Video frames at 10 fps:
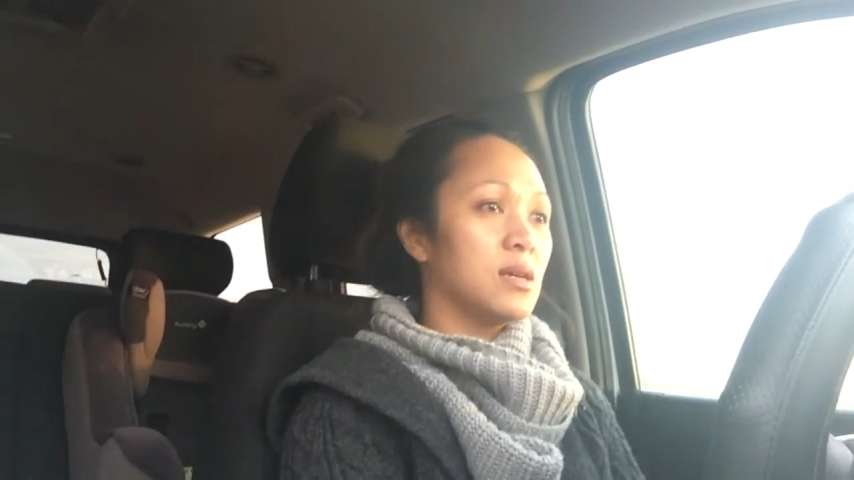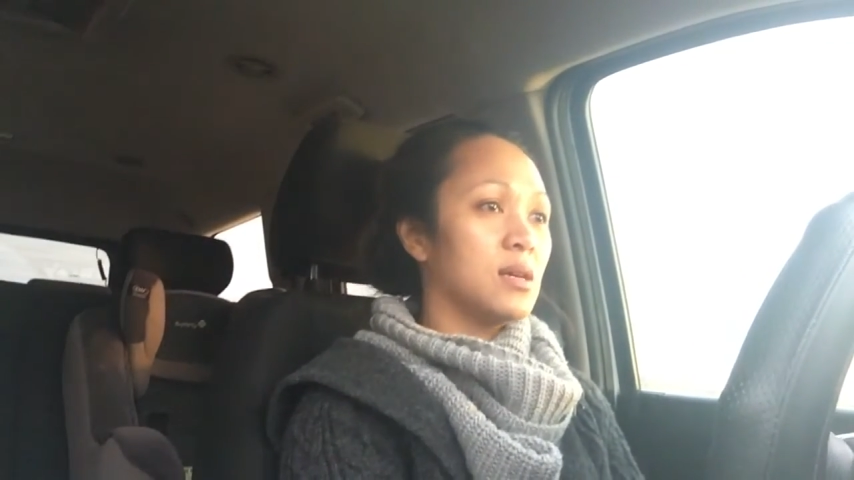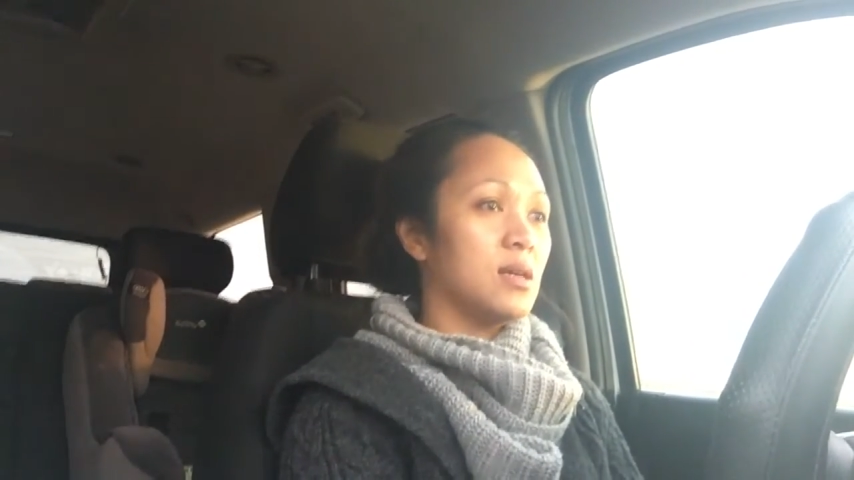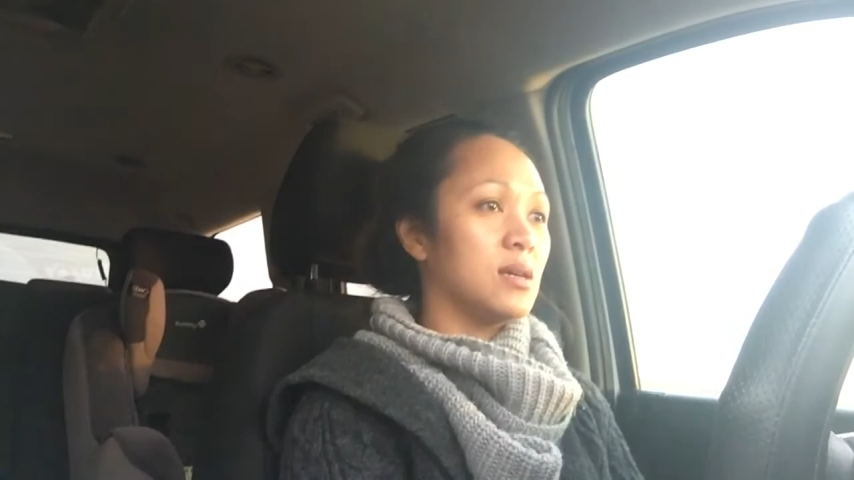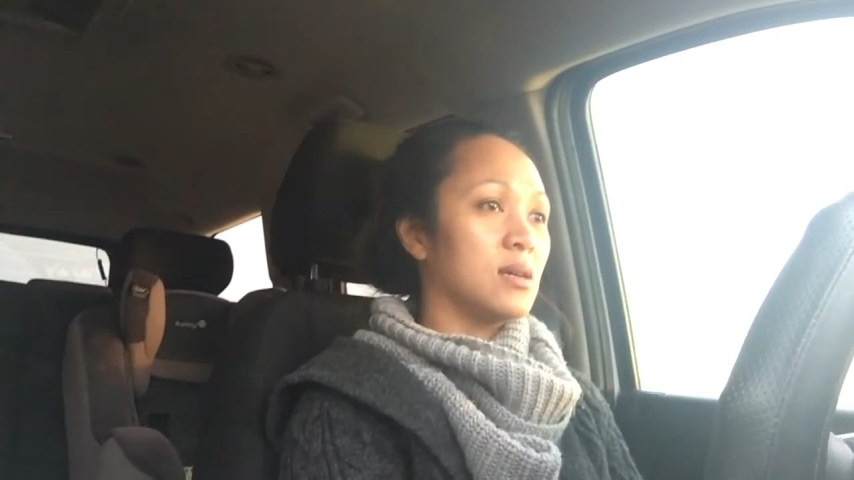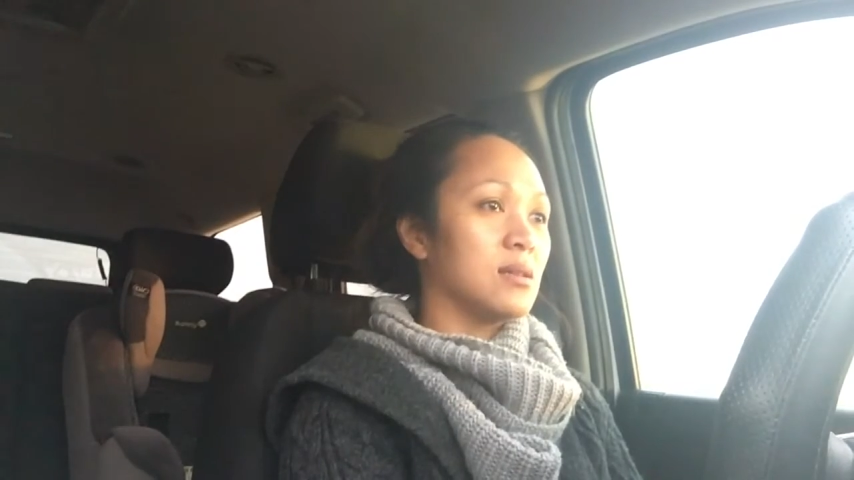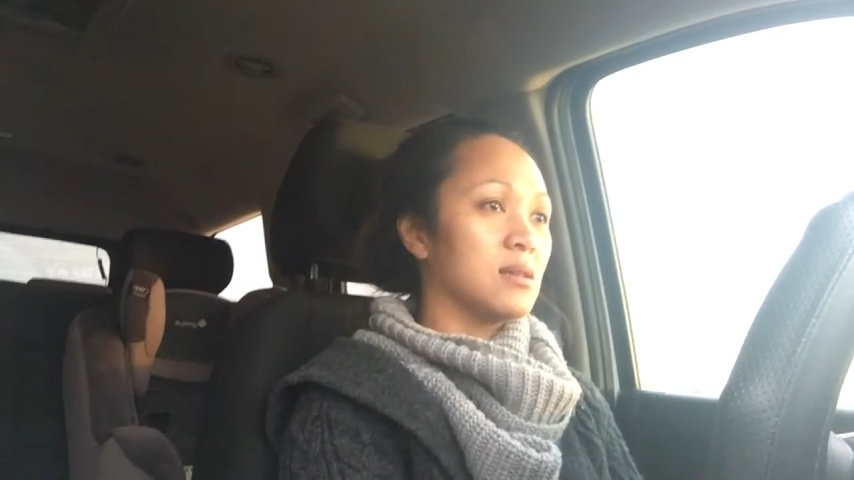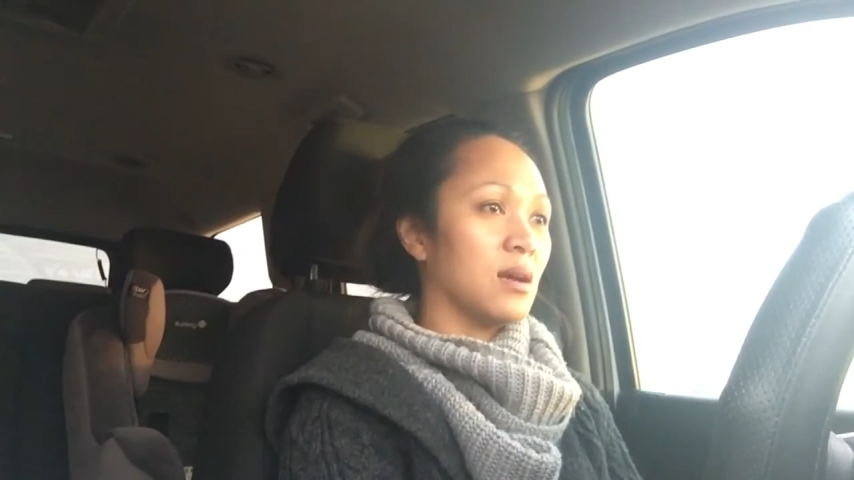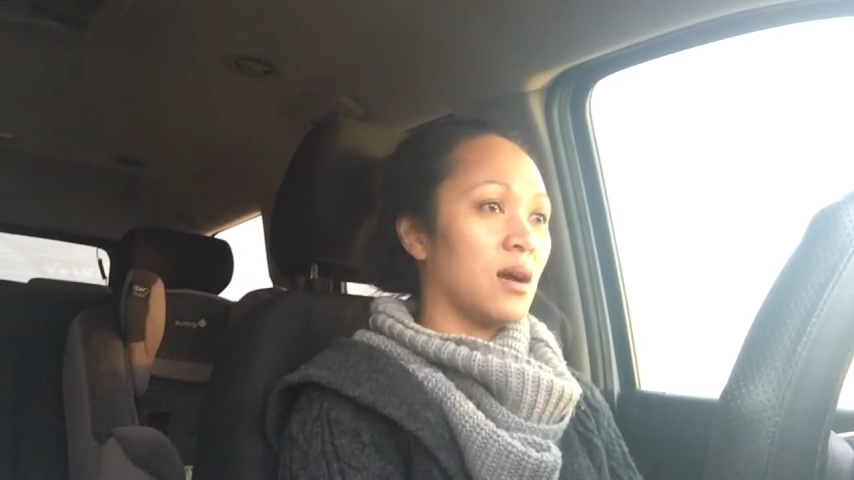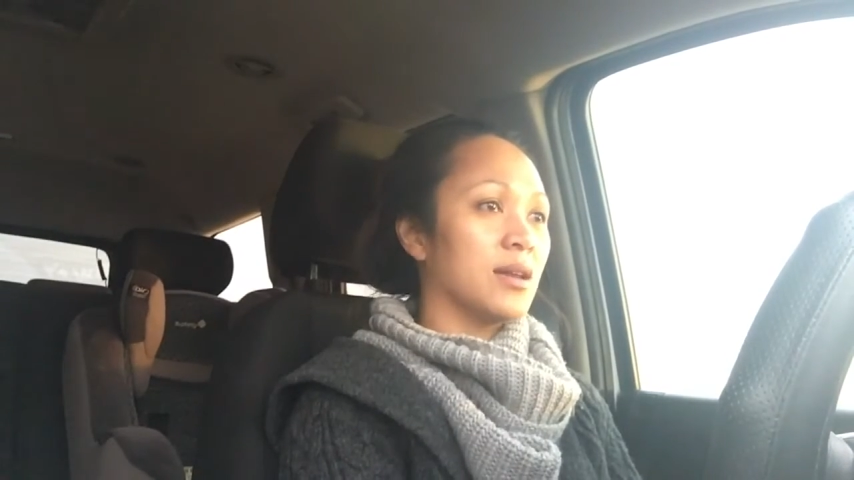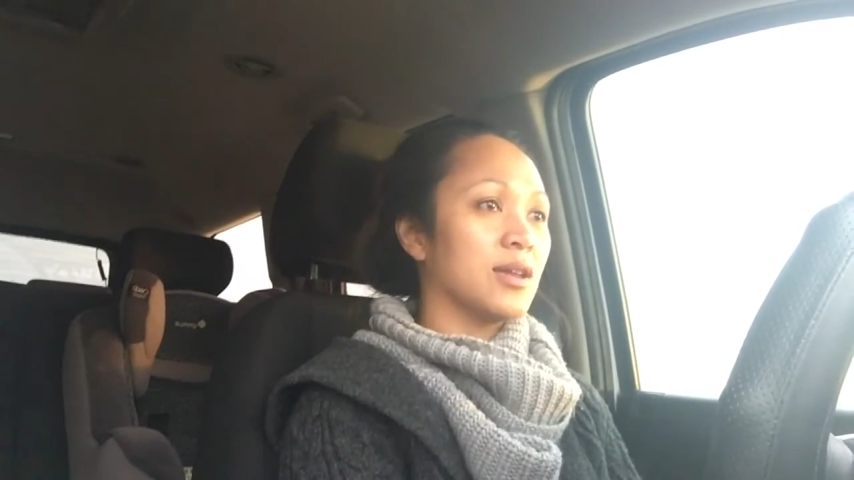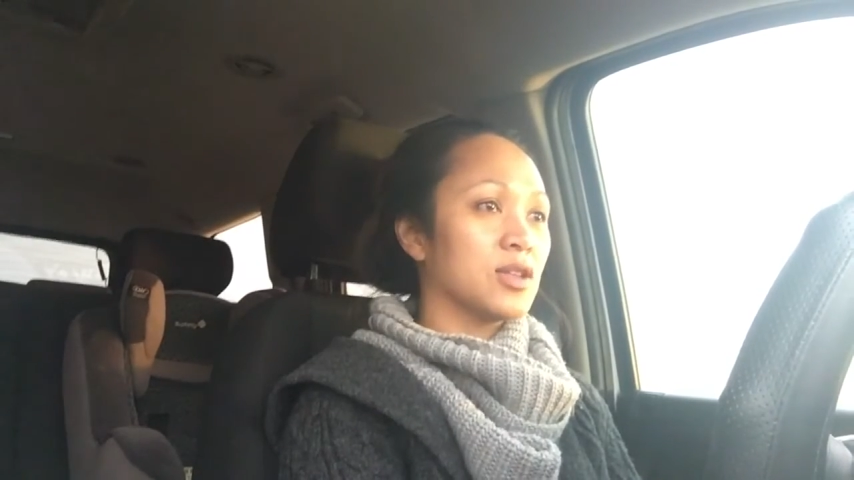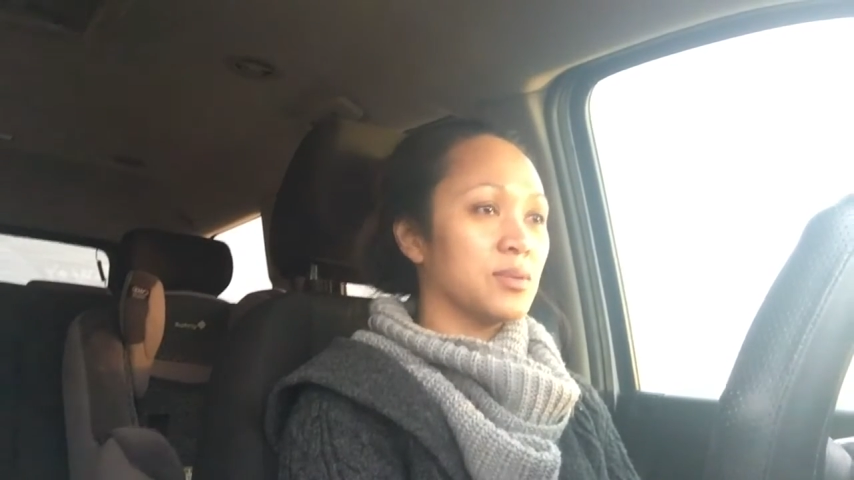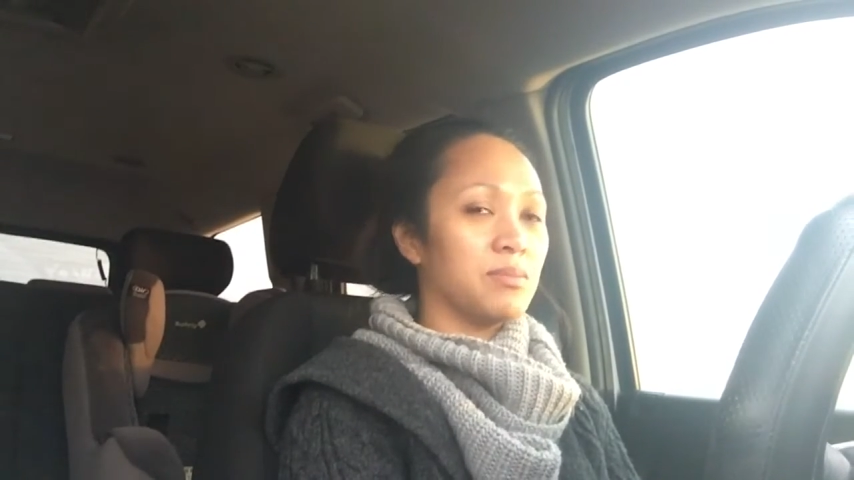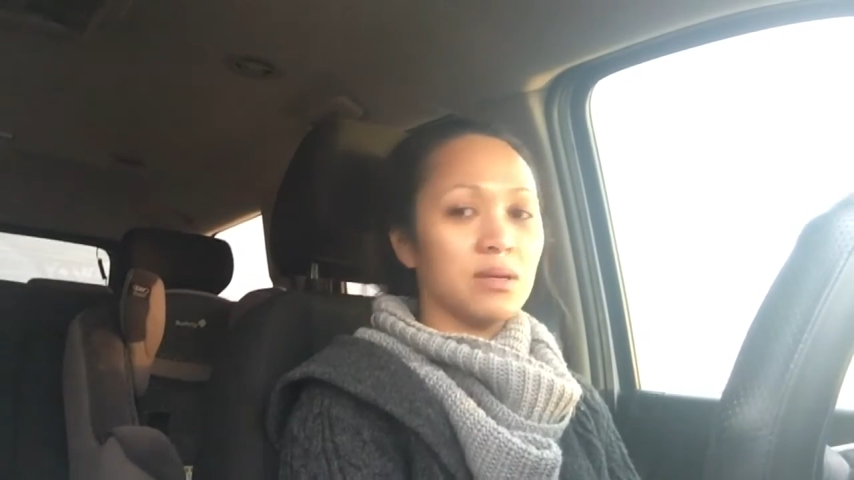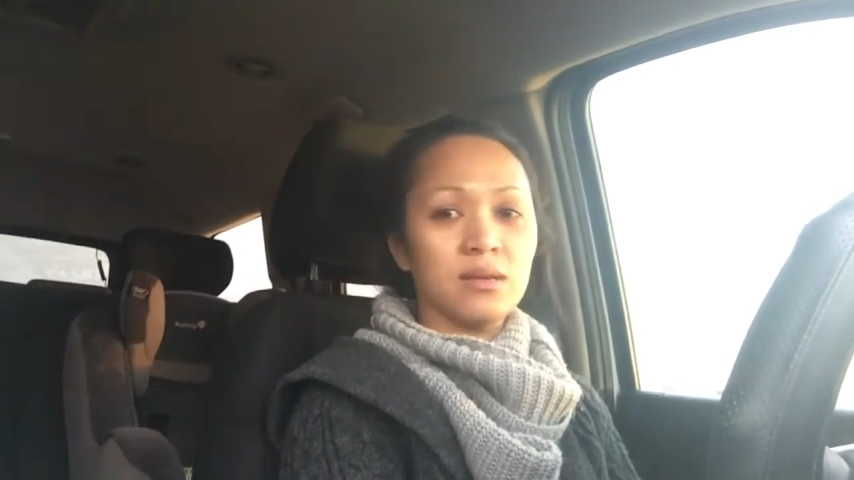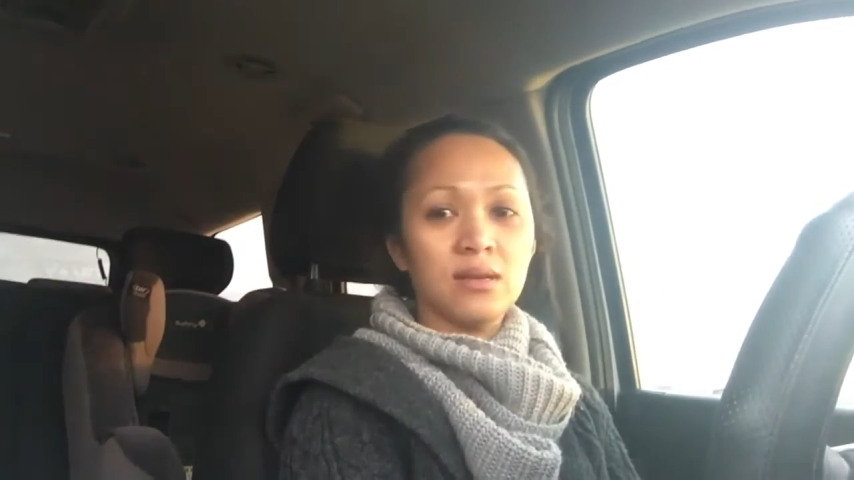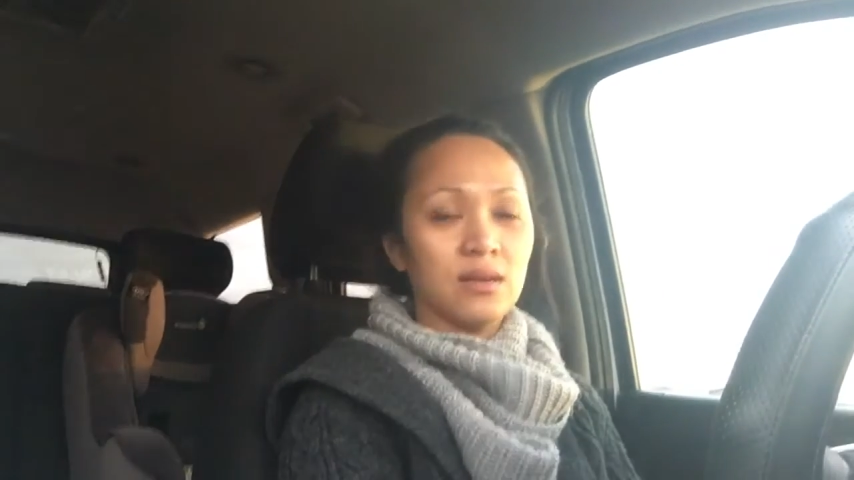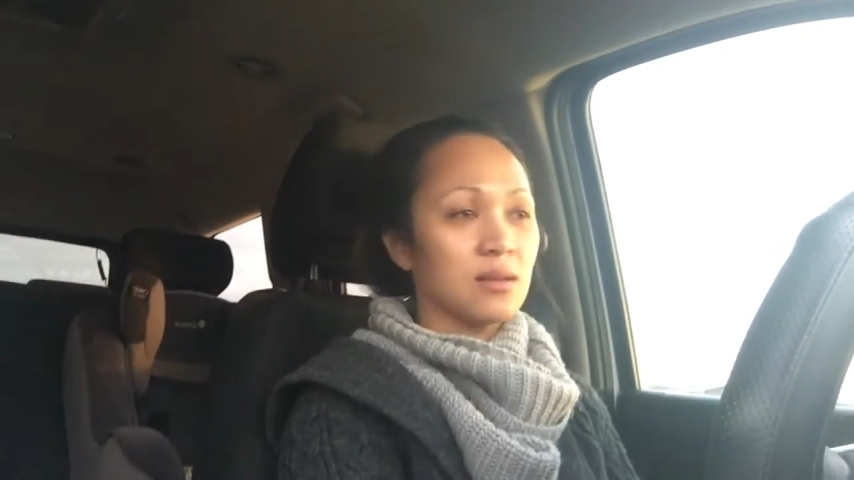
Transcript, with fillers: and yeah, I need to be,